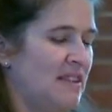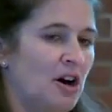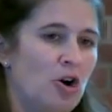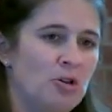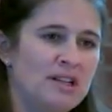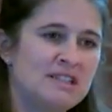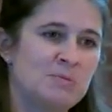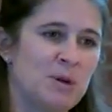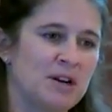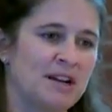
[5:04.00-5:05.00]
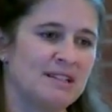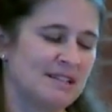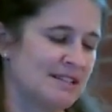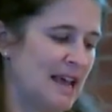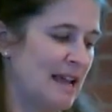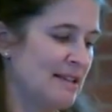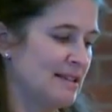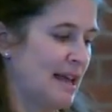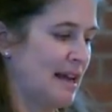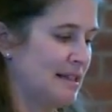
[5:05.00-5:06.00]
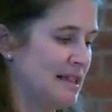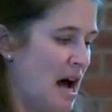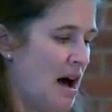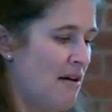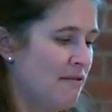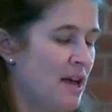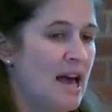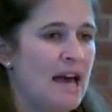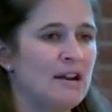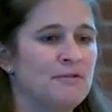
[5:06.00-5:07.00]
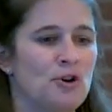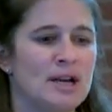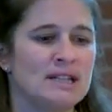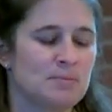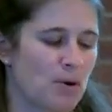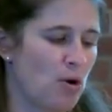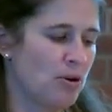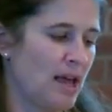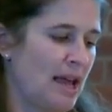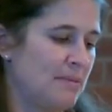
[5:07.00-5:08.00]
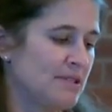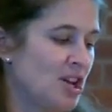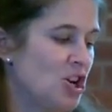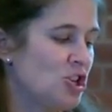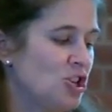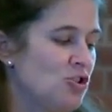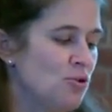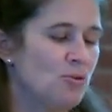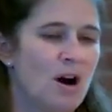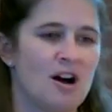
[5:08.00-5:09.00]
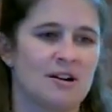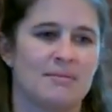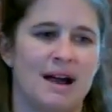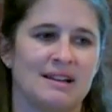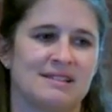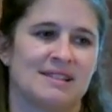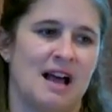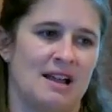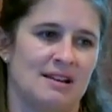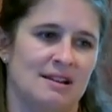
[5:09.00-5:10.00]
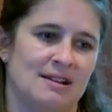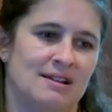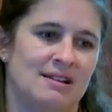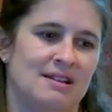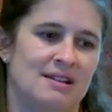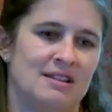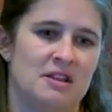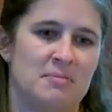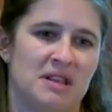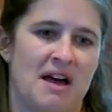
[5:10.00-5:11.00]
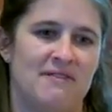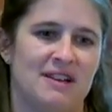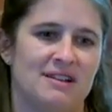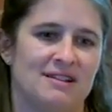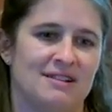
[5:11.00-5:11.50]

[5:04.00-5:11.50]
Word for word: And the Holy Spirit descends like a dove, and a voice proclaims, You are my Son, the Beloved.